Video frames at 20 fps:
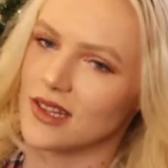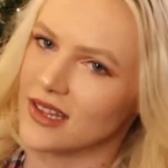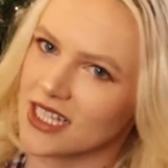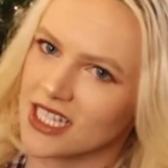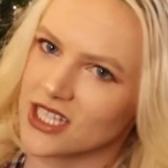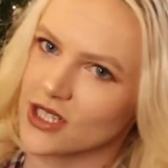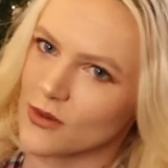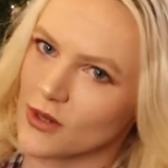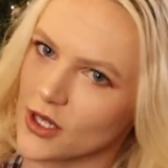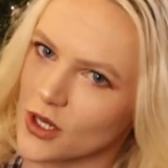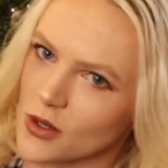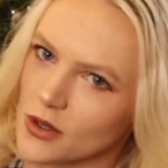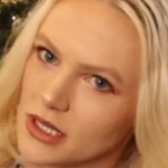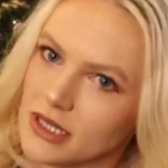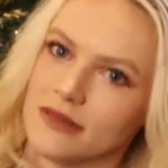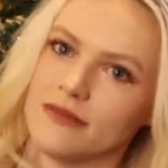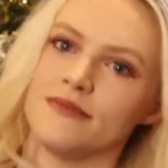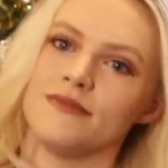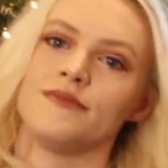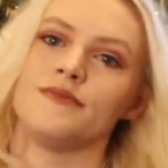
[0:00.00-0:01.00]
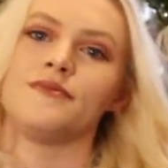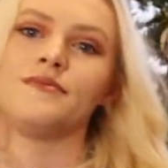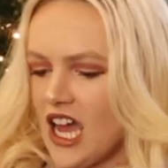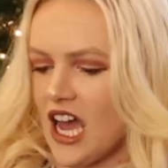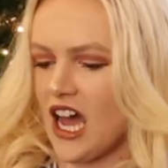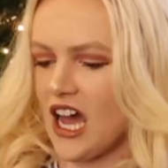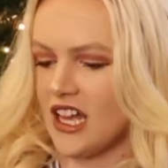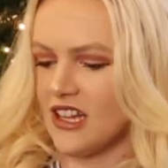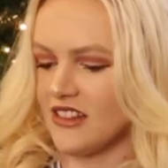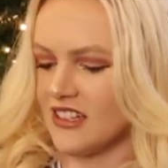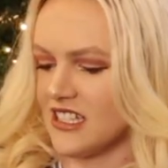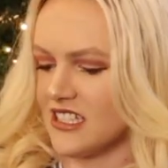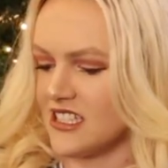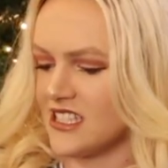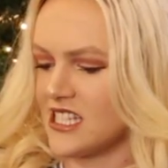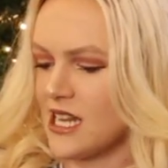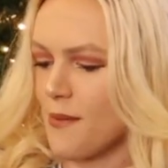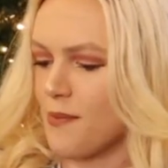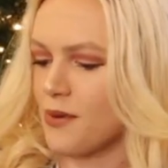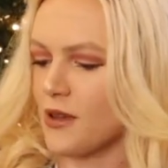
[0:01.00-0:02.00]
This is really cool. The
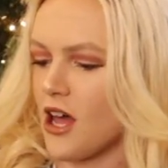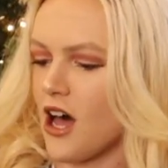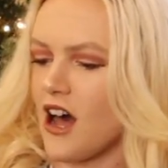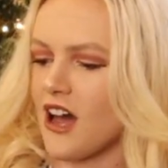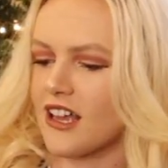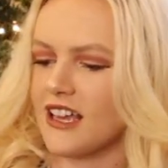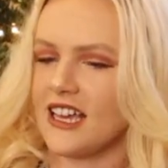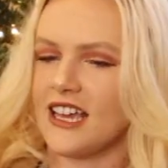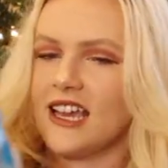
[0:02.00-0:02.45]
Ziploc